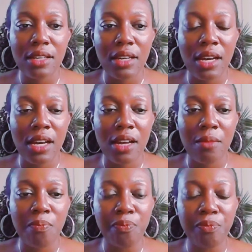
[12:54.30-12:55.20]

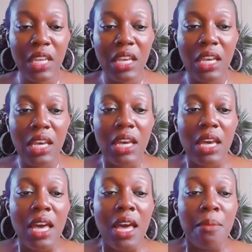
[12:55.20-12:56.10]
Um,
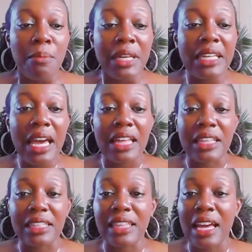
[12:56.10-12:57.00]
but yeah,
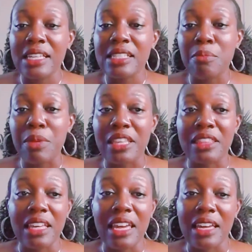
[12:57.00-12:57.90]
like that is a big
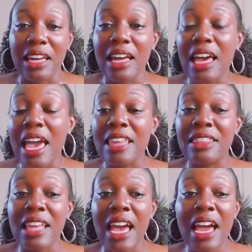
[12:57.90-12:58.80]
thing. And
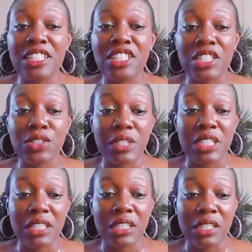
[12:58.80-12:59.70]
that I just
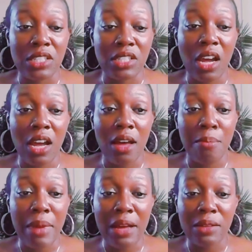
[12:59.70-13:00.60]
recently saw
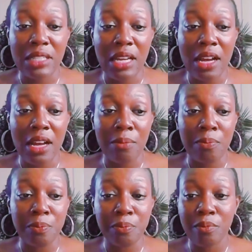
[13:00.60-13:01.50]
about,
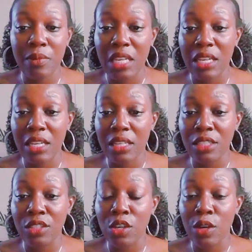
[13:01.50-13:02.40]
um,
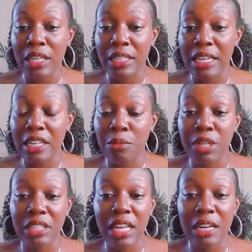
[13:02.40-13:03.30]
you know, Atlanta, but
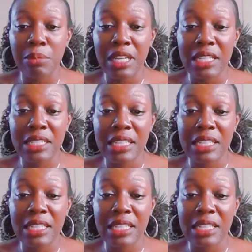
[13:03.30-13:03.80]
a lot of places I